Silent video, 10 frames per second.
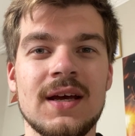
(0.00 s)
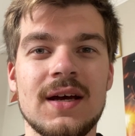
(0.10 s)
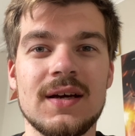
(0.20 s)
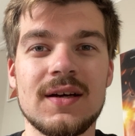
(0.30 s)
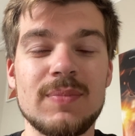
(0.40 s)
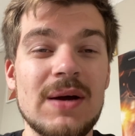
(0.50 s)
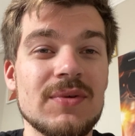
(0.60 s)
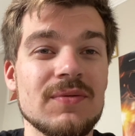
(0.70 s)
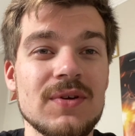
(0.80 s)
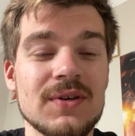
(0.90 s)
back with
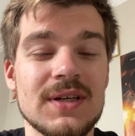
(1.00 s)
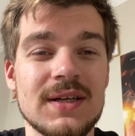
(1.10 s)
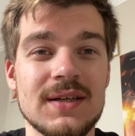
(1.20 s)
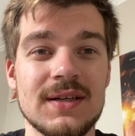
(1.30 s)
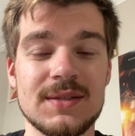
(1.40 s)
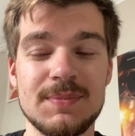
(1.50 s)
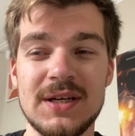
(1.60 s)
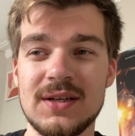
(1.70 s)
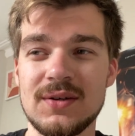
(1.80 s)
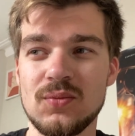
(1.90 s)
the vlog. It's been
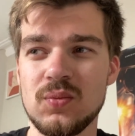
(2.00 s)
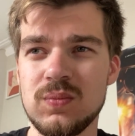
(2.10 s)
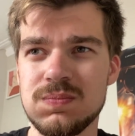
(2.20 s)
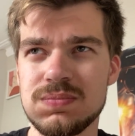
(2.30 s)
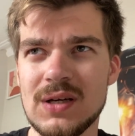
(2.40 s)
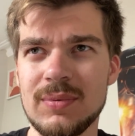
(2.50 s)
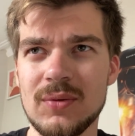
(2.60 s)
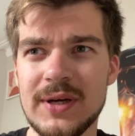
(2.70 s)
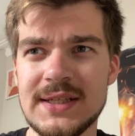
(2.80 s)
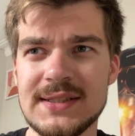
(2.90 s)
a couple of
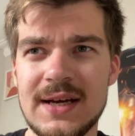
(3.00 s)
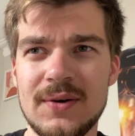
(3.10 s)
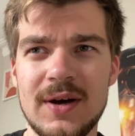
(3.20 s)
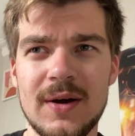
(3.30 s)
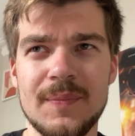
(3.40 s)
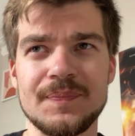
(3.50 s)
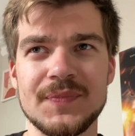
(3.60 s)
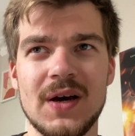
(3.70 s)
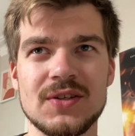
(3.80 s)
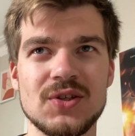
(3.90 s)
weeks now.
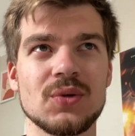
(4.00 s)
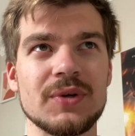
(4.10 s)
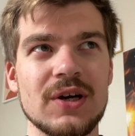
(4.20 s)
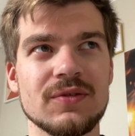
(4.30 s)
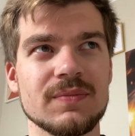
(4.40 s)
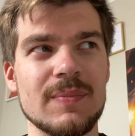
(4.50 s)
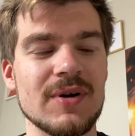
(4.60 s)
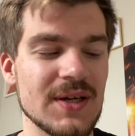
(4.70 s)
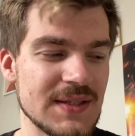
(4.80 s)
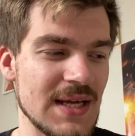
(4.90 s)
I took the week off for my
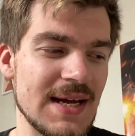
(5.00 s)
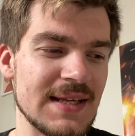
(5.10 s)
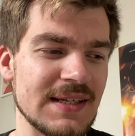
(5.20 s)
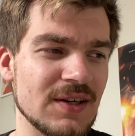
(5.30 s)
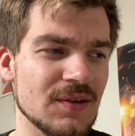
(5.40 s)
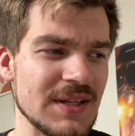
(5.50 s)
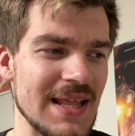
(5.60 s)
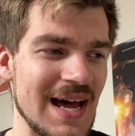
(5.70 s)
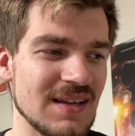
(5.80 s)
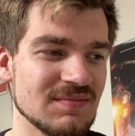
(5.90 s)
birthday, and then after
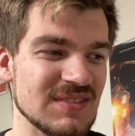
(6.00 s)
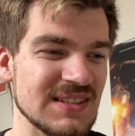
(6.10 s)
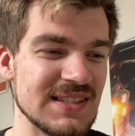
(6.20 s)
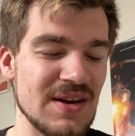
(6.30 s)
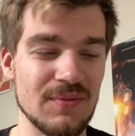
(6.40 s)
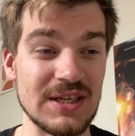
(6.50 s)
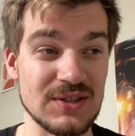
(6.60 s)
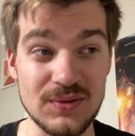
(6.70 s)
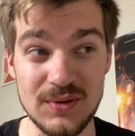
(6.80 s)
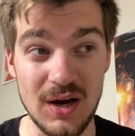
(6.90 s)
that didn't really
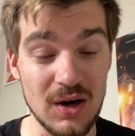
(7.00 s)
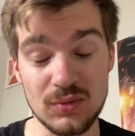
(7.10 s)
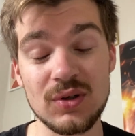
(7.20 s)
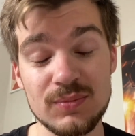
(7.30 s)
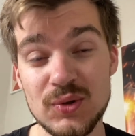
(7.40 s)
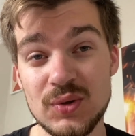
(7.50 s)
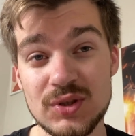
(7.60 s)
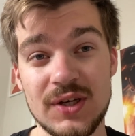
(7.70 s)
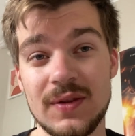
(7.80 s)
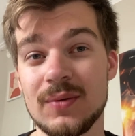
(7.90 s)
do a whole lot more,
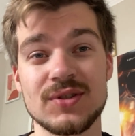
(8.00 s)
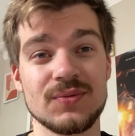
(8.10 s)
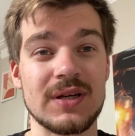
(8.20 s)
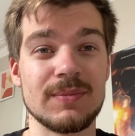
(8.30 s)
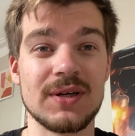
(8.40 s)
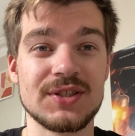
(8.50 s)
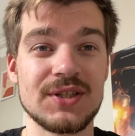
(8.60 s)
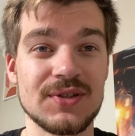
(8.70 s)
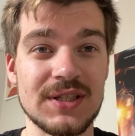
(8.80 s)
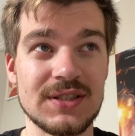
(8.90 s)
so there wasn't really much
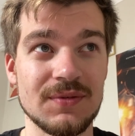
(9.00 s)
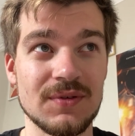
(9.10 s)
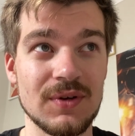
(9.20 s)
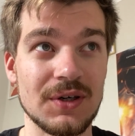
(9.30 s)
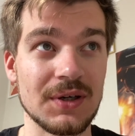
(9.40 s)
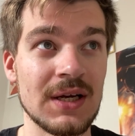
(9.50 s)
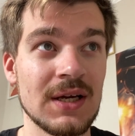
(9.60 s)
interesting stuff to vlog.